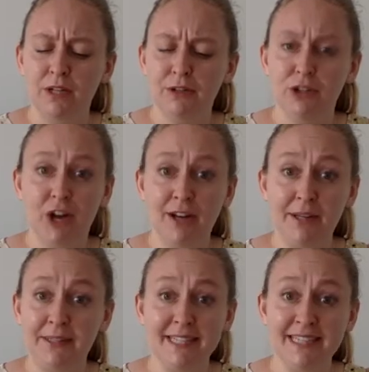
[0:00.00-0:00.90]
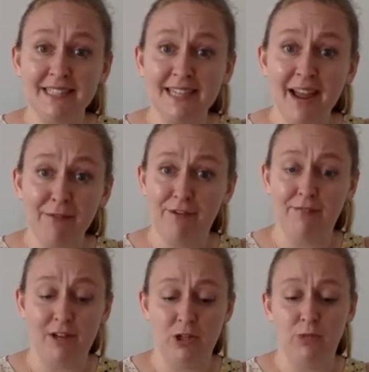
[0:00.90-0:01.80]
Shiloh had tasted every
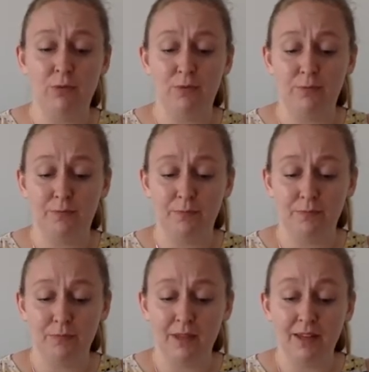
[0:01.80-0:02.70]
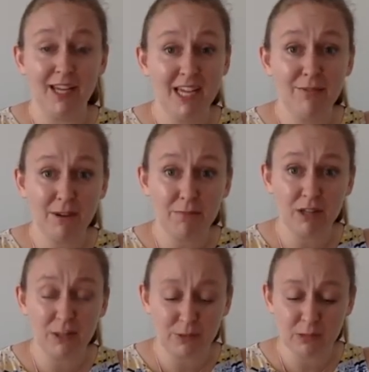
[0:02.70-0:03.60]
vegetable, even
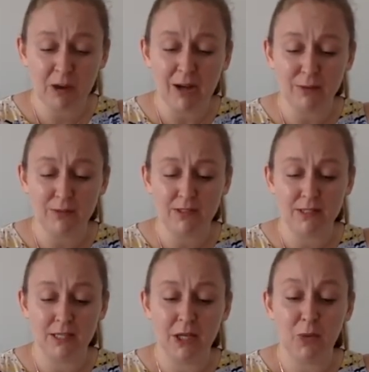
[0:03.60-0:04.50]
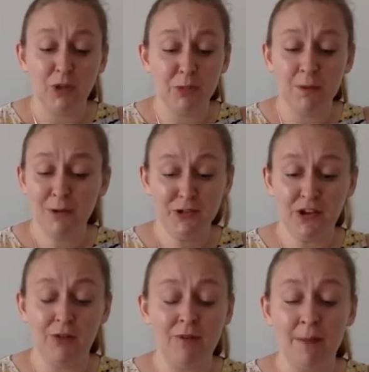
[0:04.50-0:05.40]
Brussels sprouts, which most
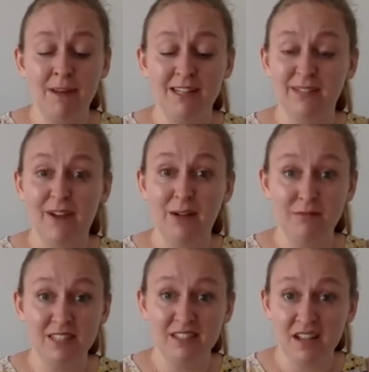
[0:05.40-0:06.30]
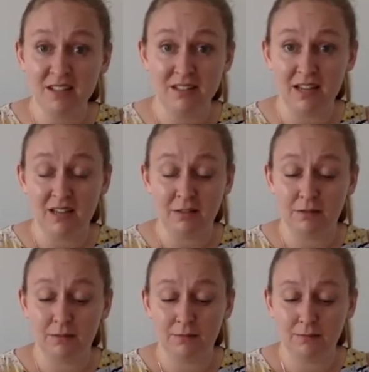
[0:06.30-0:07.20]
young rabbits found disgusting.
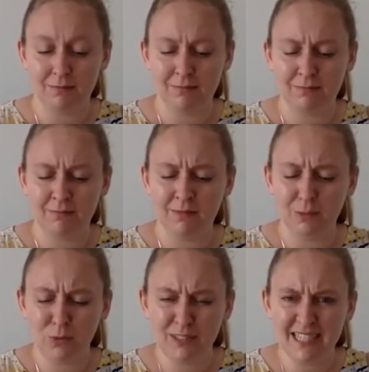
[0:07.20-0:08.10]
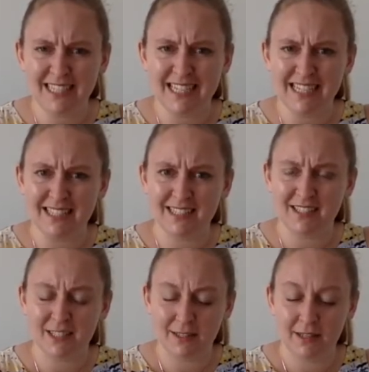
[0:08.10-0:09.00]
"What is it?"
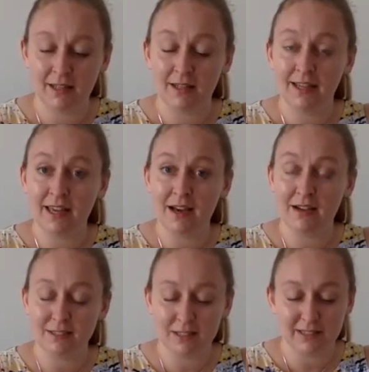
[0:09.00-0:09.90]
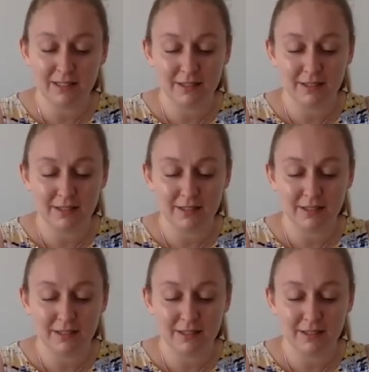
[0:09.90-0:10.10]
he asked.